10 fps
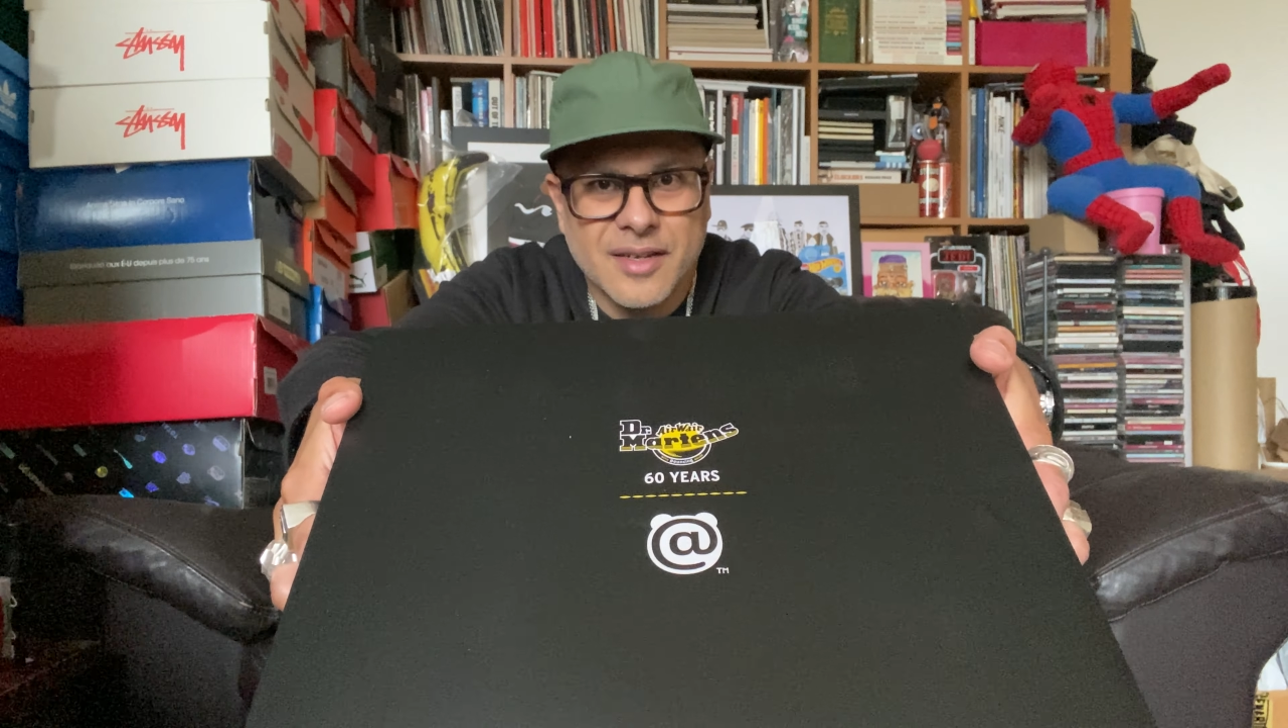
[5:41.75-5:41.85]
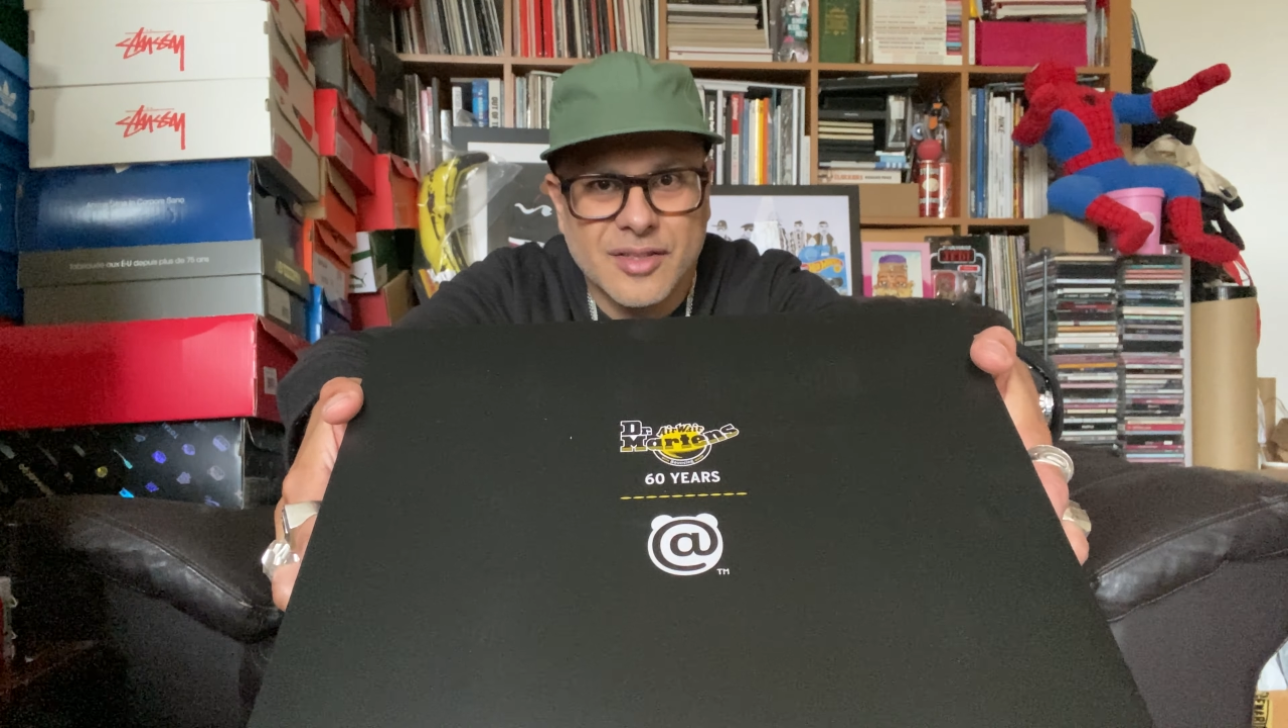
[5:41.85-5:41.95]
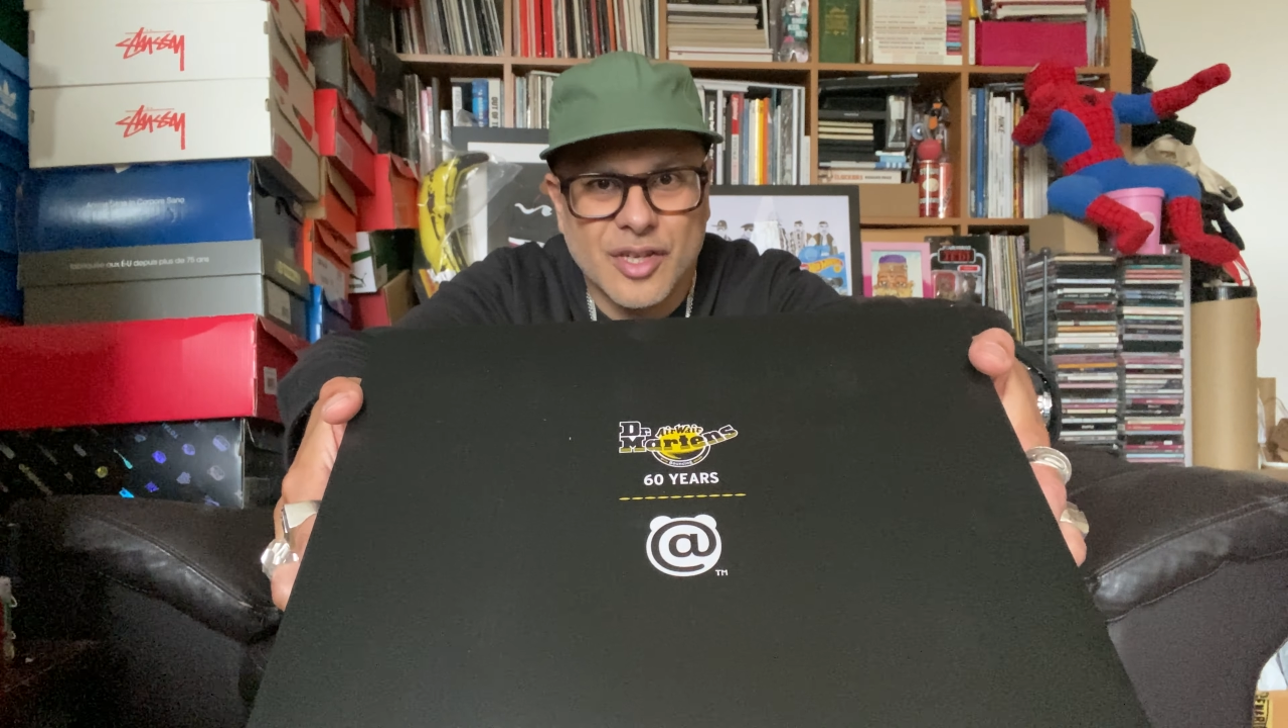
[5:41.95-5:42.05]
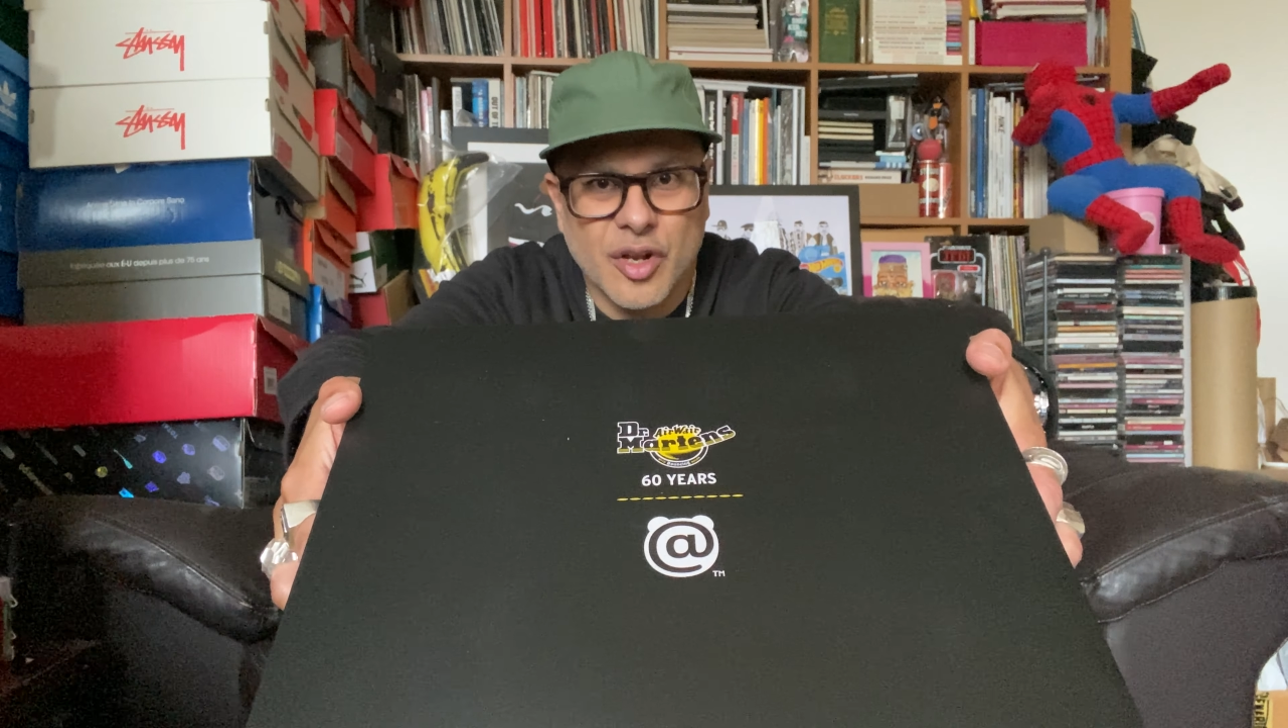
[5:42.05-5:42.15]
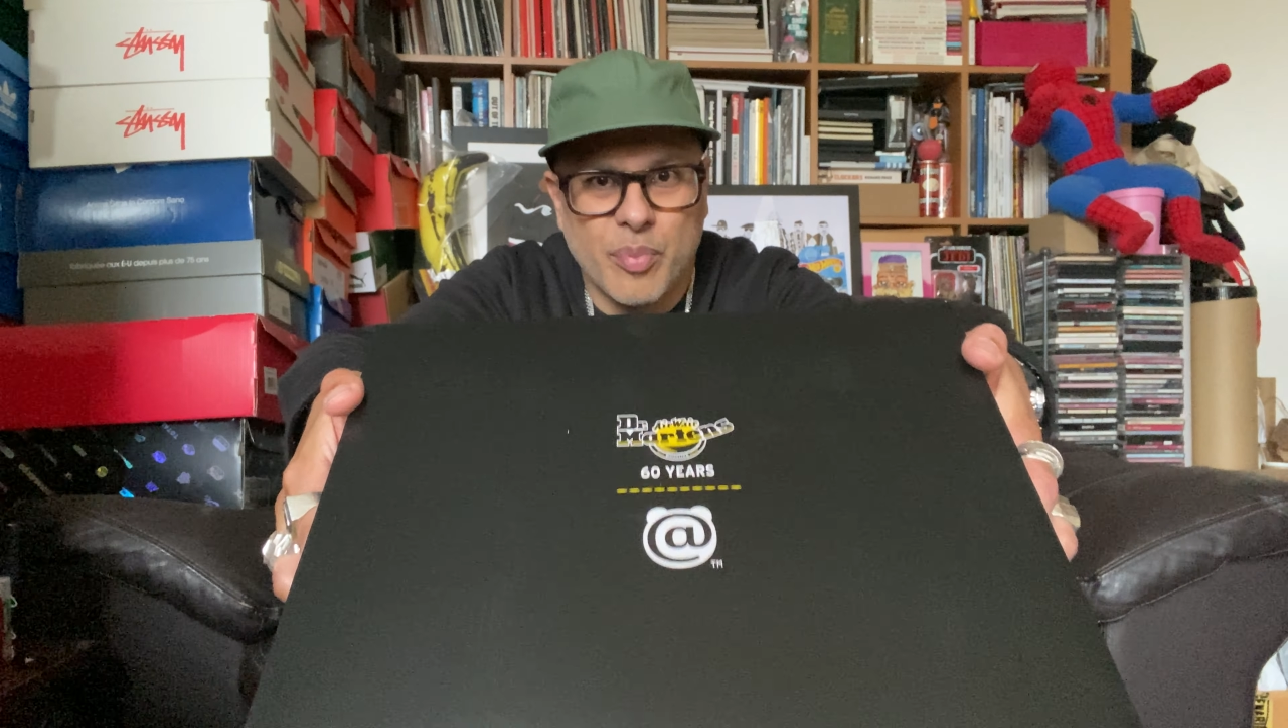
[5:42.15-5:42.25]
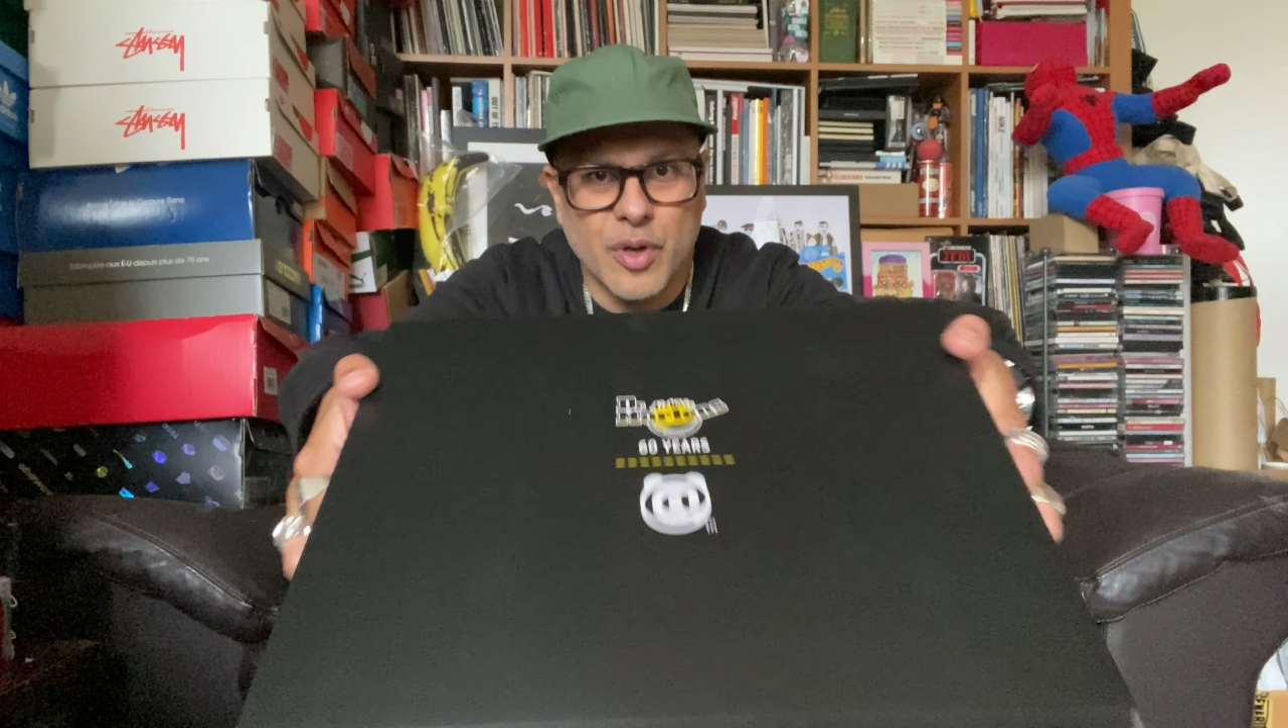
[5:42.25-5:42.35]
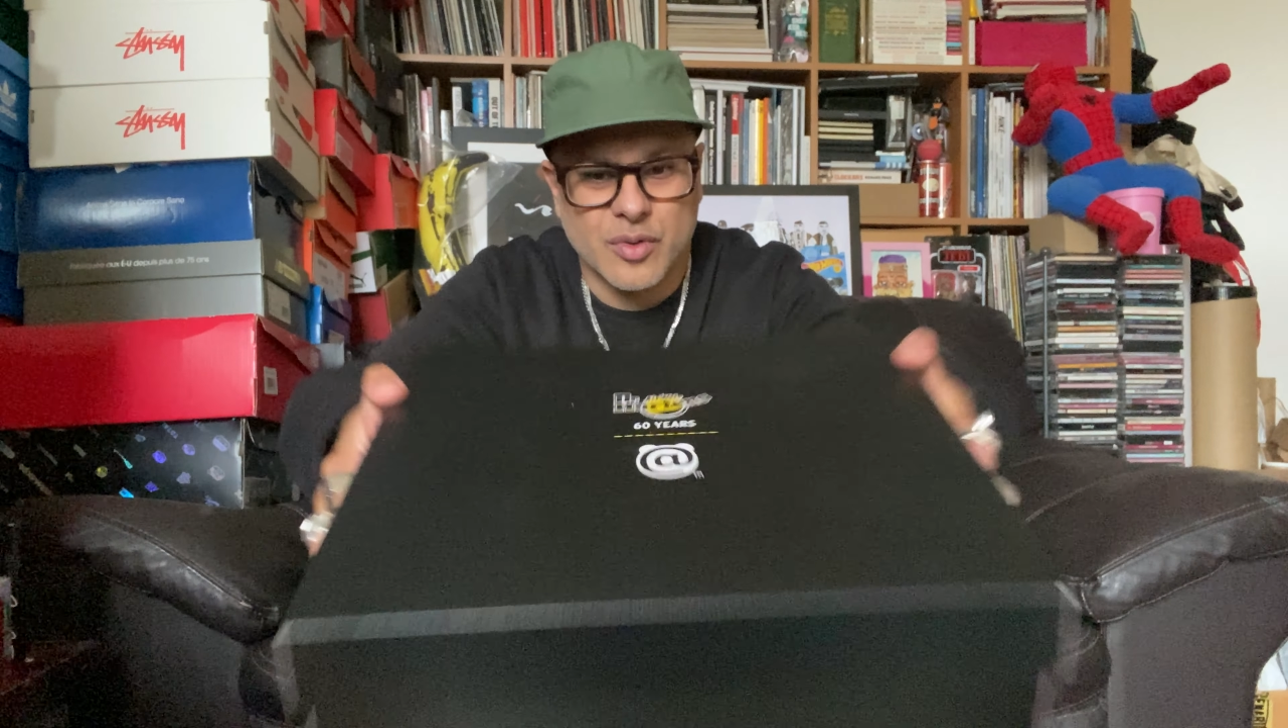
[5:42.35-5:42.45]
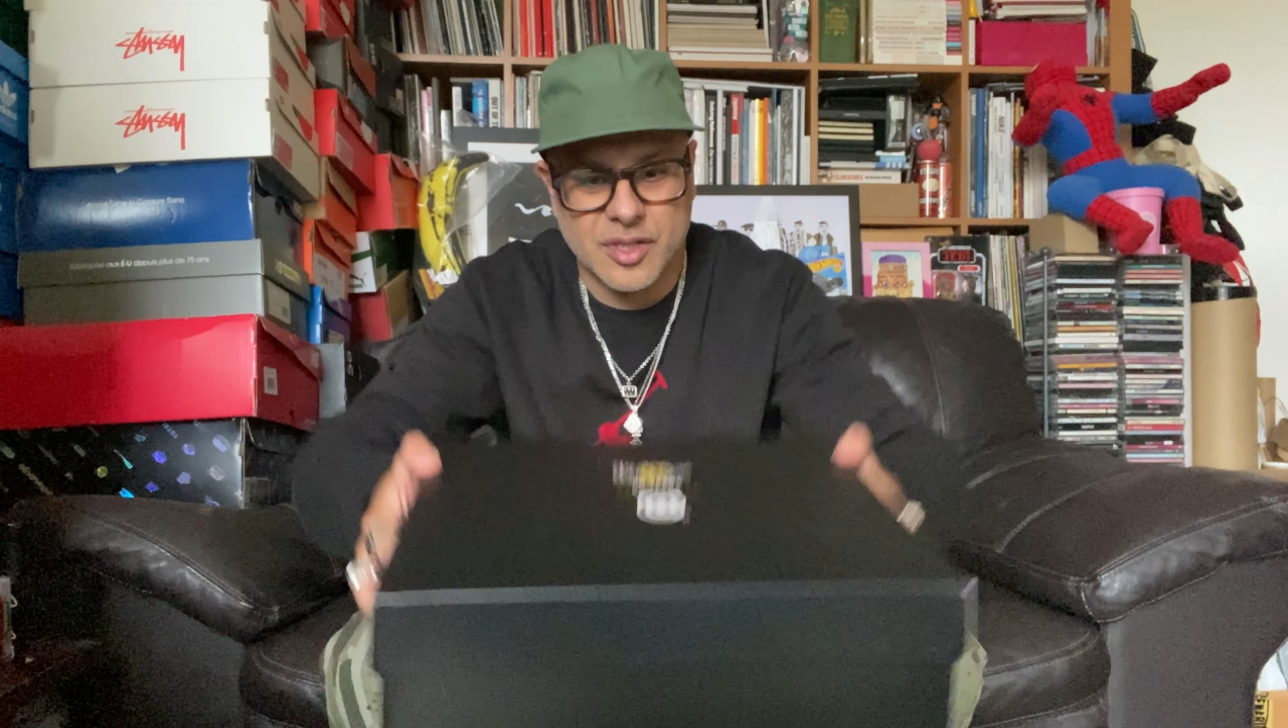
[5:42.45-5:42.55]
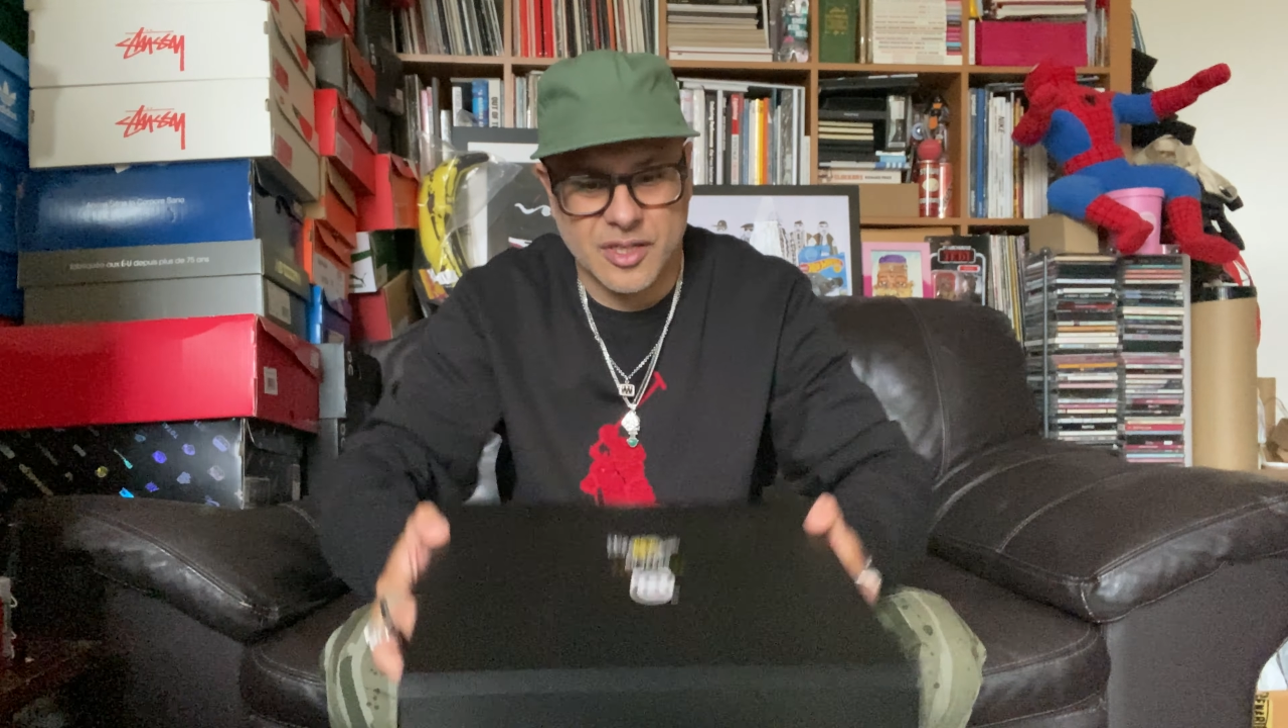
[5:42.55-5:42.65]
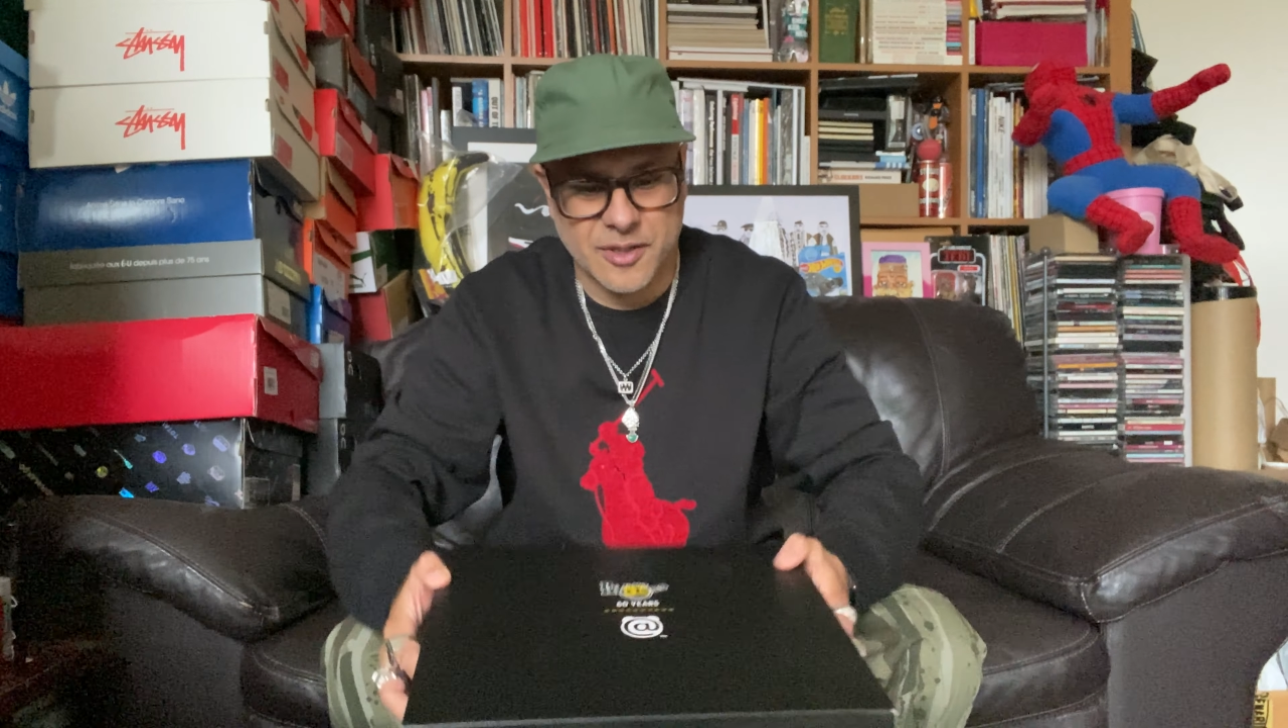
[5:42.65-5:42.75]
to the
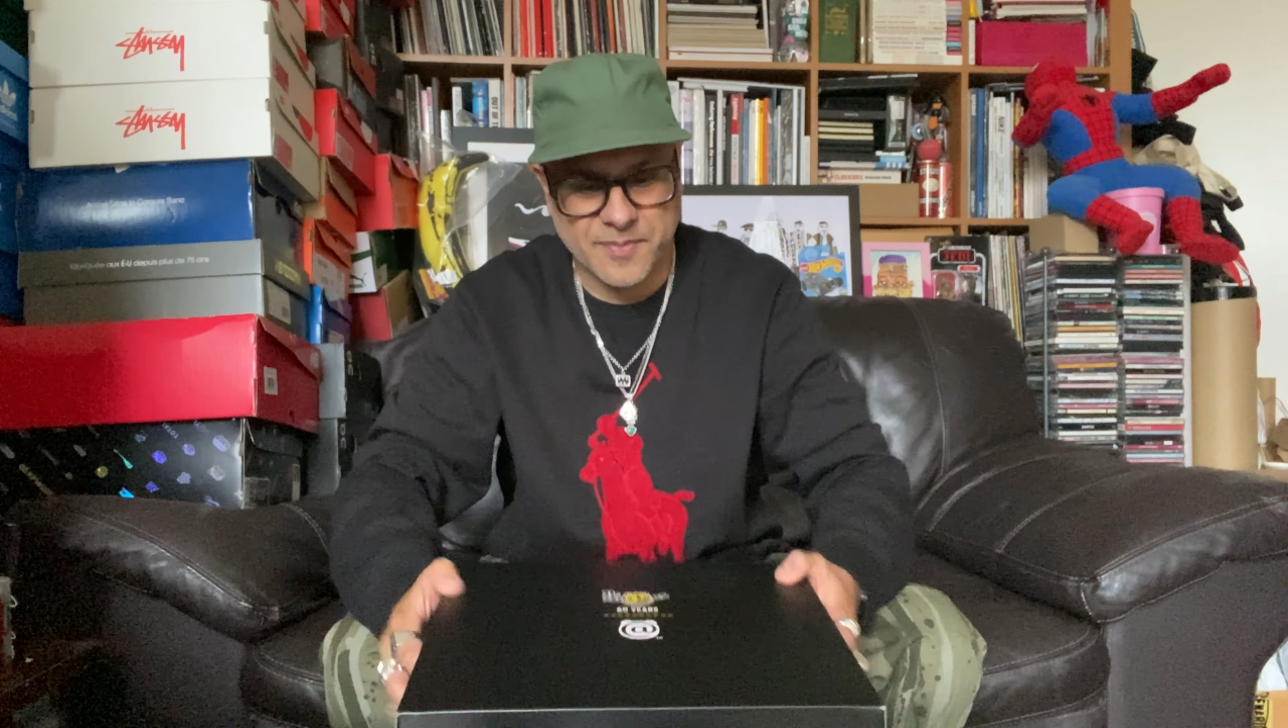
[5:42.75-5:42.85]
boots.